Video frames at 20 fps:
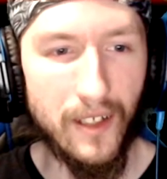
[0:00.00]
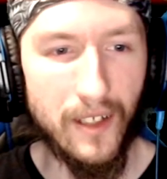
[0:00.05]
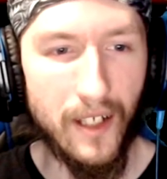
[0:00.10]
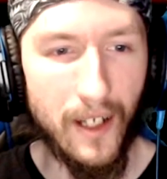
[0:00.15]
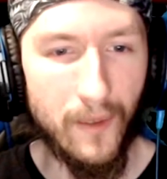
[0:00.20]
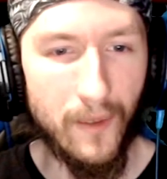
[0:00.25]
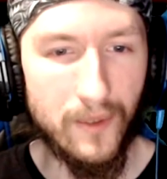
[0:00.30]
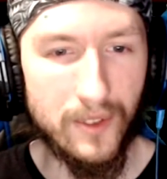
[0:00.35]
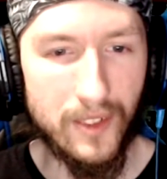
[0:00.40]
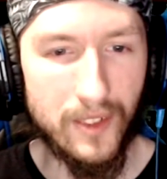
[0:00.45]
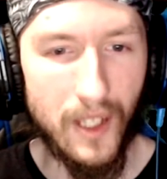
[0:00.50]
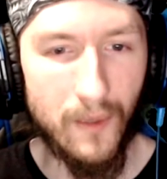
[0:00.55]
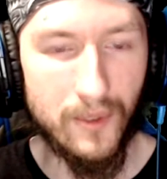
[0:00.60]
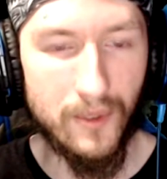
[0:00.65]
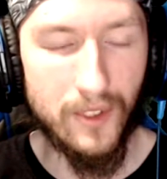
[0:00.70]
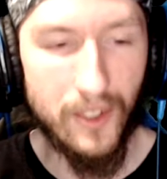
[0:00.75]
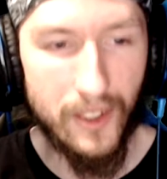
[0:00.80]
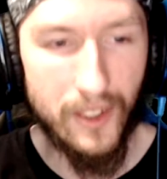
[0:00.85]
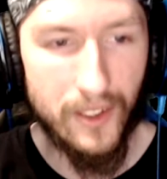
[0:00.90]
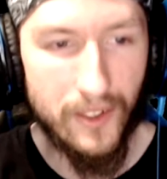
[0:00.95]
I was, I
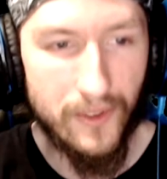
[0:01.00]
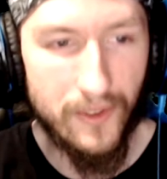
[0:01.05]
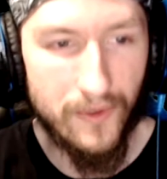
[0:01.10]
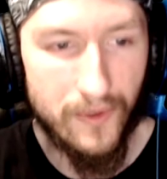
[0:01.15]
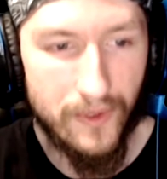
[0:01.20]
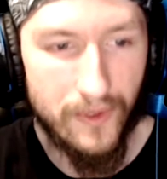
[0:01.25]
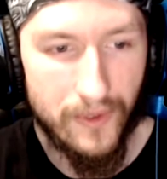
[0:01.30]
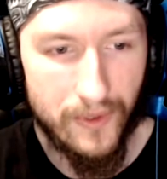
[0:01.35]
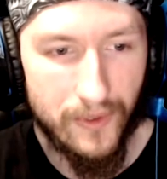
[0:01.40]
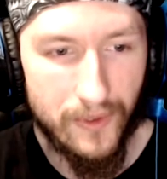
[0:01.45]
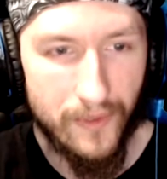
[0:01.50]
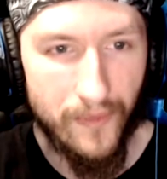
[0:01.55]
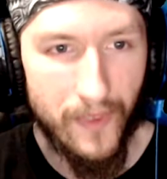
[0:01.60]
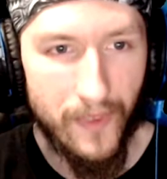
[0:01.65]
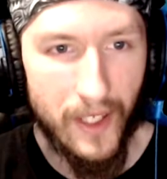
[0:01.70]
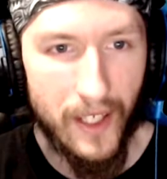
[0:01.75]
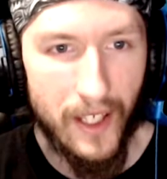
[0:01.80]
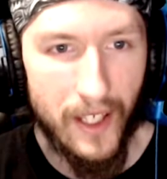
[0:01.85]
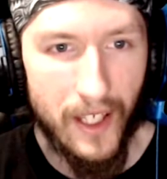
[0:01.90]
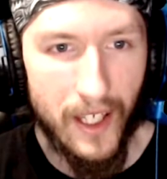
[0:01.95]
was looking through
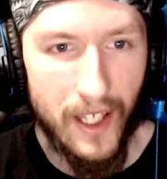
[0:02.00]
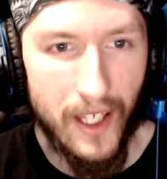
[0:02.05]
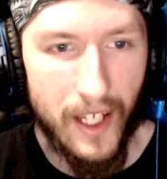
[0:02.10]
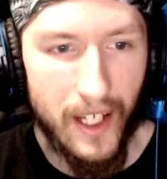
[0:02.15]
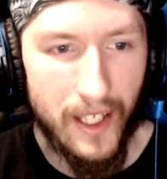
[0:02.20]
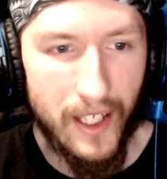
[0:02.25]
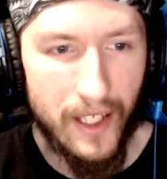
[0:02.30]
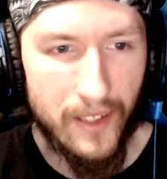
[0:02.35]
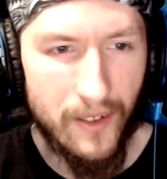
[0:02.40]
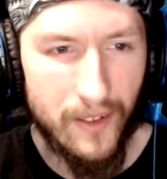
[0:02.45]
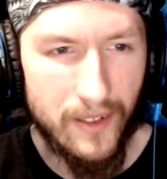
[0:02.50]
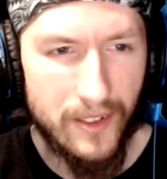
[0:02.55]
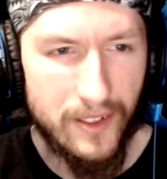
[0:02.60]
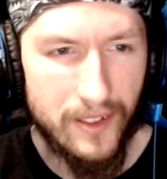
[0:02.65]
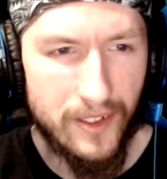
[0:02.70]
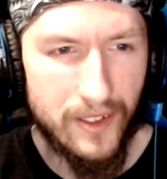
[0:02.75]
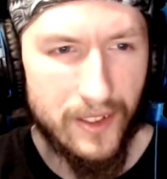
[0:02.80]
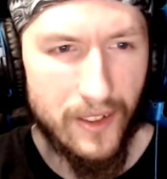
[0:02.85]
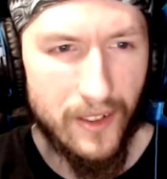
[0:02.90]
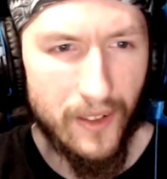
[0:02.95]
and I
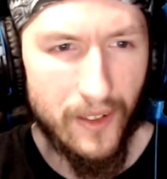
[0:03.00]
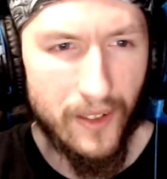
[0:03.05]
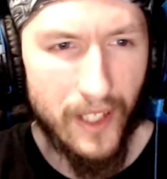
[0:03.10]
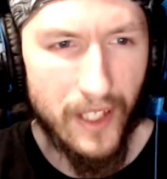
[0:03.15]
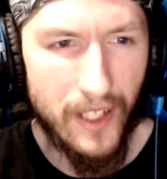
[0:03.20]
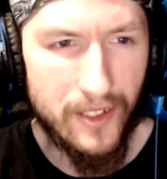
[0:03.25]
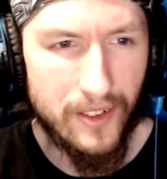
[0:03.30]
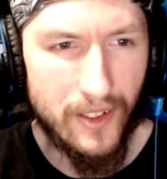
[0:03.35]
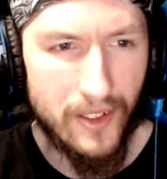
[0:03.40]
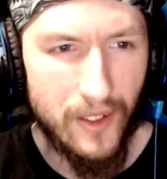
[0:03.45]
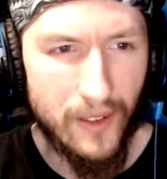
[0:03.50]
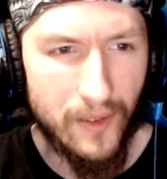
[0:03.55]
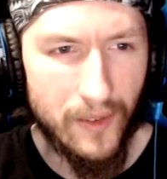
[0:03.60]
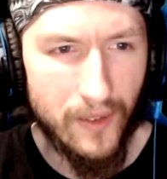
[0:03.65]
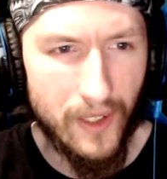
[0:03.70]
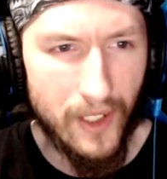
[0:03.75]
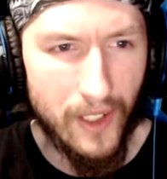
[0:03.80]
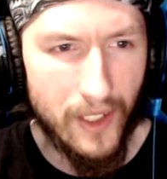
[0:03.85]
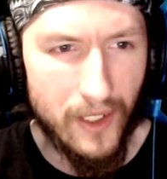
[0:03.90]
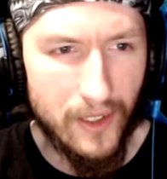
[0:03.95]
noticed, okay, so
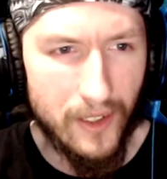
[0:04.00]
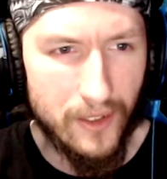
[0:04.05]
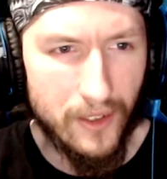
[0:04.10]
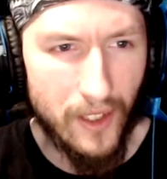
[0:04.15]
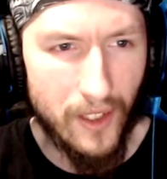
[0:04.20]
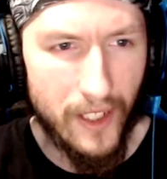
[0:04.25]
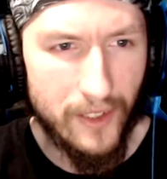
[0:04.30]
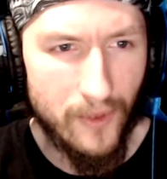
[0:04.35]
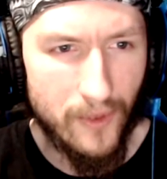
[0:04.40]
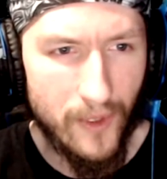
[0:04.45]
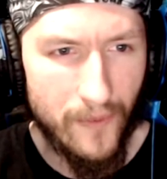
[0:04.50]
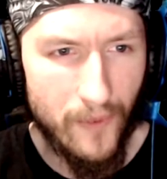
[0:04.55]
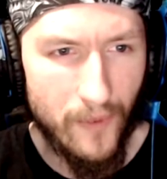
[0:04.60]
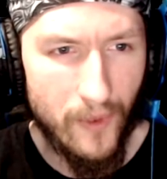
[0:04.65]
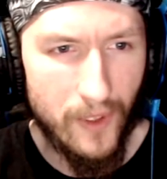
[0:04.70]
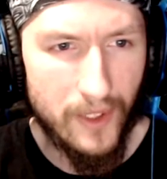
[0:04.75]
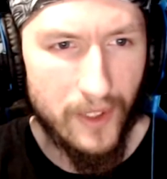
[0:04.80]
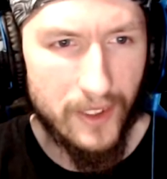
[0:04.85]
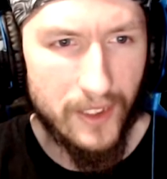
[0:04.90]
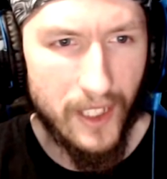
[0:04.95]
July
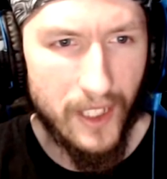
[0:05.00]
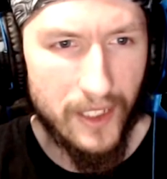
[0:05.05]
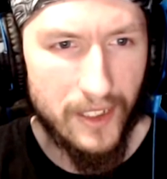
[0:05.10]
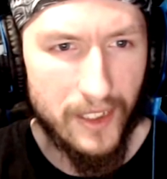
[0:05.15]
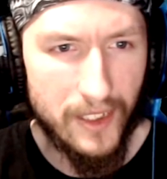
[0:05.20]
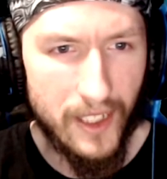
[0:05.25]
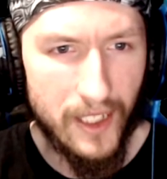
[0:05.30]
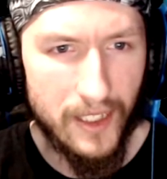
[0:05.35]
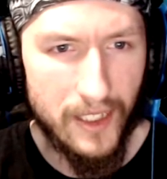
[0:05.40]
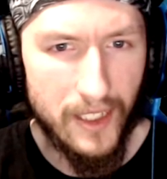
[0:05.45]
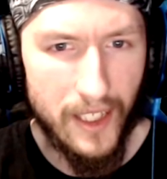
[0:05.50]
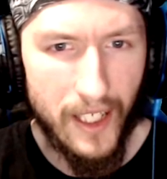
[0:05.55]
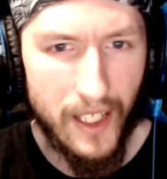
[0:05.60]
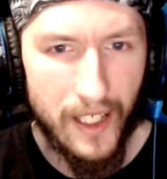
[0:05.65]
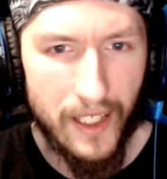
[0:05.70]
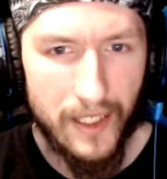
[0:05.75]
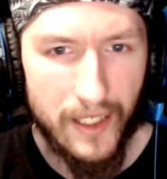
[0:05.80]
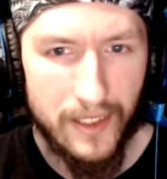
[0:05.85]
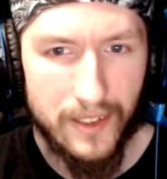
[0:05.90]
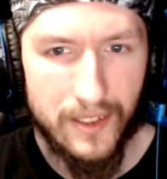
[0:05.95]
twenty-fourth, nineteen
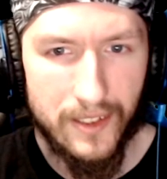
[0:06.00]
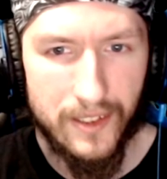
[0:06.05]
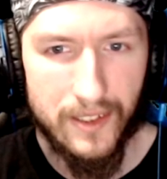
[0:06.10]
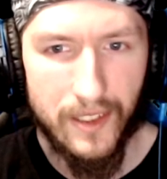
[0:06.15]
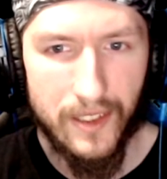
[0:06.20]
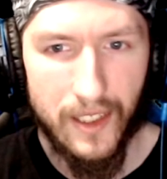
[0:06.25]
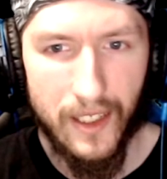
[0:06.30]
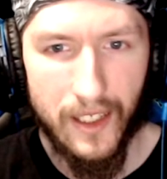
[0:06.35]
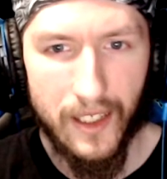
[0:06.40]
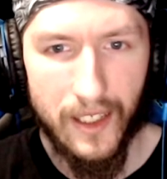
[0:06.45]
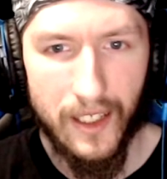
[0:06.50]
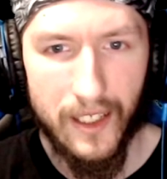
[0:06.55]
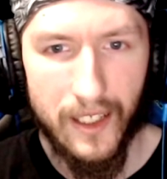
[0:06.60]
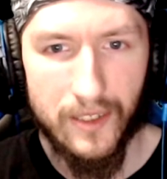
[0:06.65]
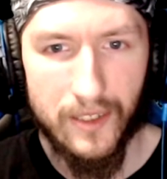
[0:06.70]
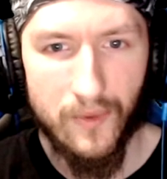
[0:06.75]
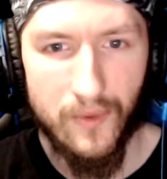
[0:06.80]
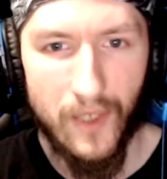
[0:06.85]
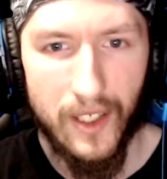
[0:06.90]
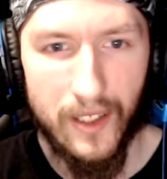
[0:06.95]
ninety-eight, uh,
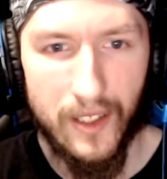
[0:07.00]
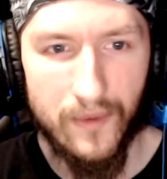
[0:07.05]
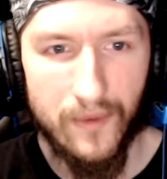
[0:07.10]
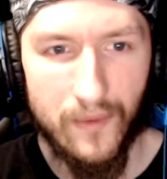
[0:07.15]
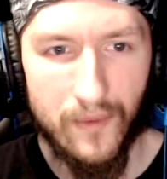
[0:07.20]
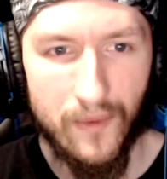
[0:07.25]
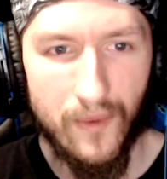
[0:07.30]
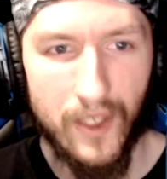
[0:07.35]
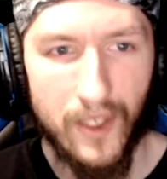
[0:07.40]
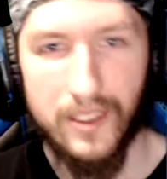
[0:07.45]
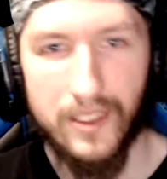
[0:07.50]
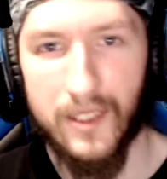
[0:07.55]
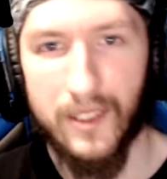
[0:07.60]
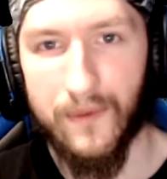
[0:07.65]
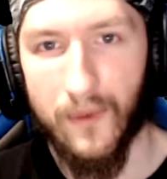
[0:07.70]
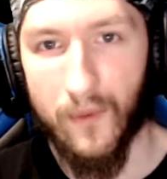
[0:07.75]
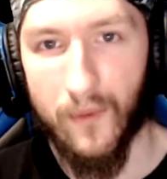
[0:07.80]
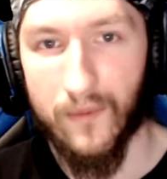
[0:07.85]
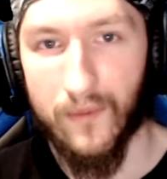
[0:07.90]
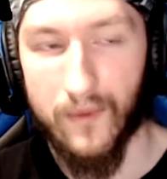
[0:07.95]
is when Resident
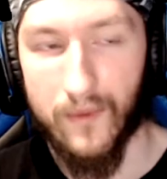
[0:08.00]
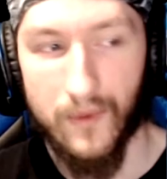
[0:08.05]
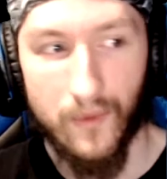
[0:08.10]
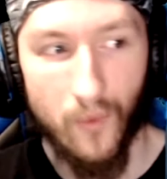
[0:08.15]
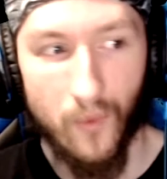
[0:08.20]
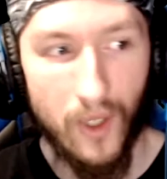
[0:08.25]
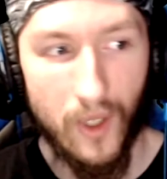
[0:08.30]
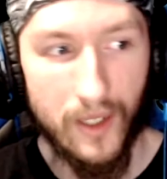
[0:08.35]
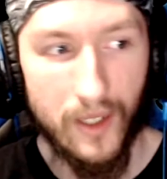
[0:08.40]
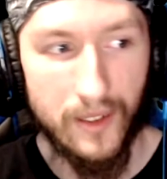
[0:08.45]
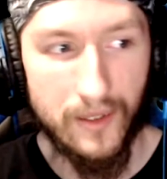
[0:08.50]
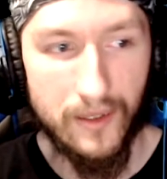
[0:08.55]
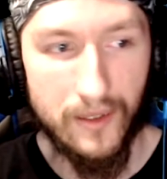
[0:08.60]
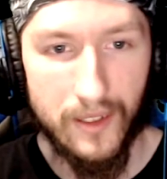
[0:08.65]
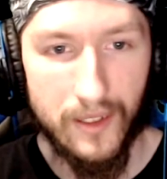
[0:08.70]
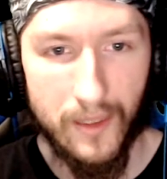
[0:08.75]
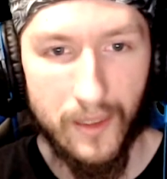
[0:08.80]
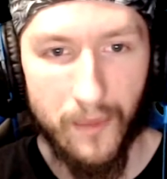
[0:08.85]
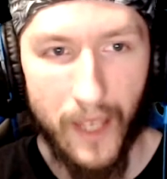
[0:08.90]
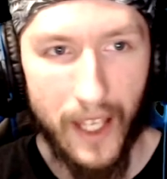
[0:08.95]
Evil one,
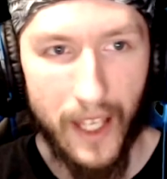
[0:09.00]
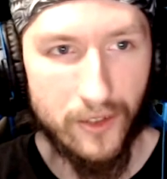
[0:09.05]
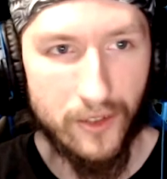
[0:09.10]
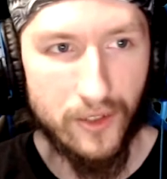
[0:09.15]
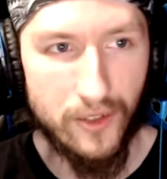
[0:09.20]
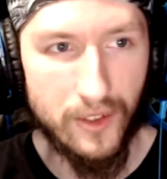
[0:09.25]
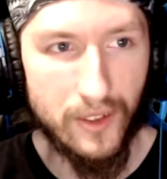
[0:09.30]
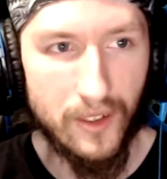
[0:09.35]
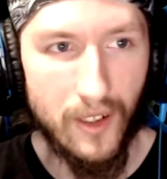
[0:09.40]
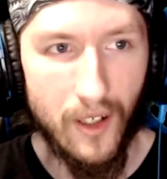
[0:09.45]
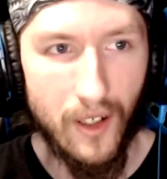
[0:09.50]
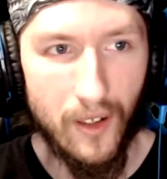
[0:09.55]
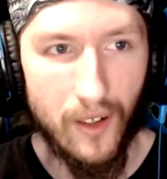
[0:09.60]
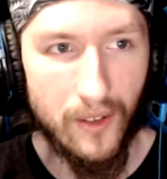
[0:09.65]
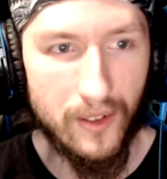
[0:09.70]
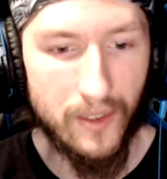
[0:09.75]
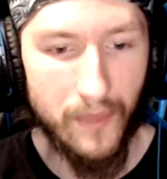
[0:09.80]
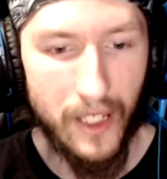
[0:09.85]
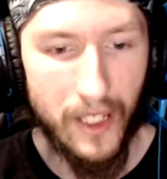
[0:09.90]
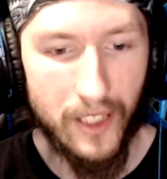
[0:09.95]
the mansion,
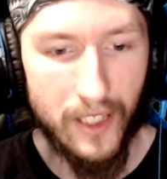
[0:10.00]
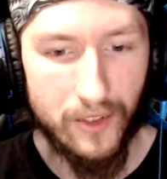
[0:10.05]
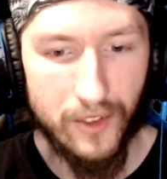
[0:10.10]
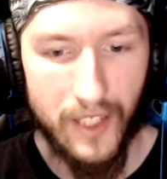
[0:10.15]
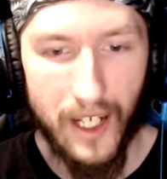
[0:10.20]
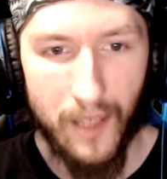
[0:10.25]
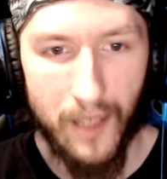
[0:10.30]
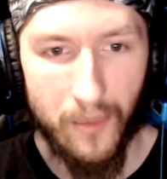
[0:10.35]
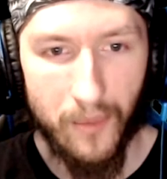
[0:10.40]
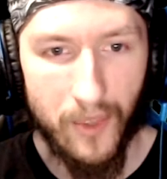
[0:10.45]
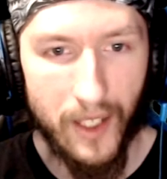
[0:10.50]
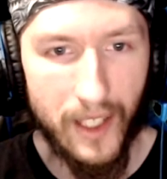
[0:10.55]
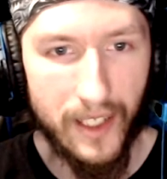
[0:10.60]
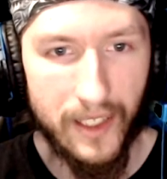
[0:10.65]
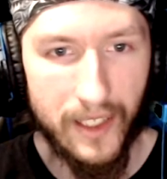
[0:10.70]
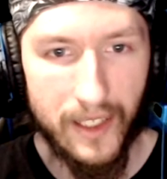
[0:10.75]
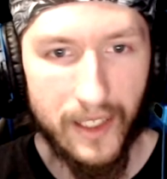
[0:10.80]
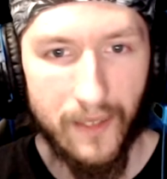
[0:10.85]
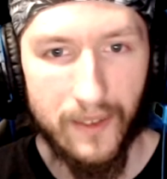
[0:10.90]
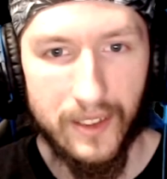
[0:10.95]
all the mansion
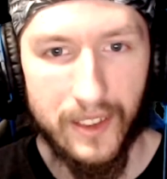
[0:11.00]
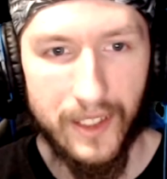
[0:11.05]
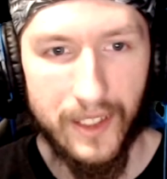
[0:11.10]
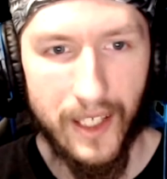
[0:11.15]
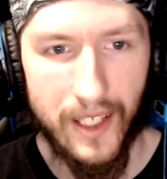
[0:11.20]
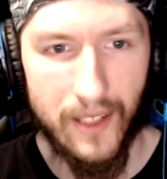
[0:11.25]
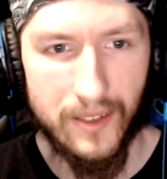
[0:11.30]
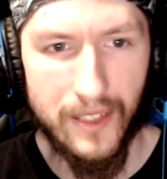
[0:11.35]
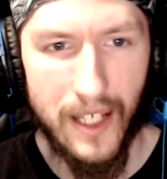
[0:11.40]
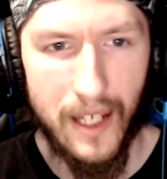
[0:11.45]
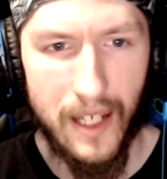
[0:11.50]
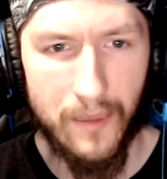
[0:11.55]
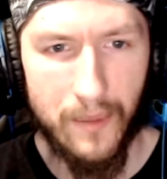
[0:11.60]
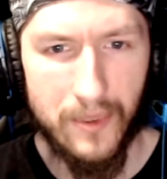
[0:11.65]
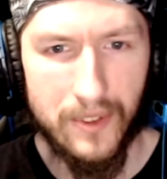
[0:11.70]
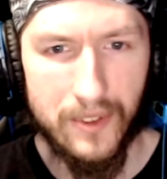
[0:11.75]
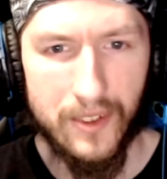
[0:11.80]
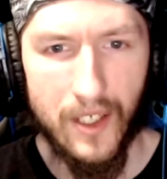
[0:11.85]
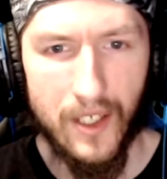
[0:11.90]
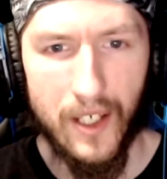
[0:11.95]
outbreak and everything else happens.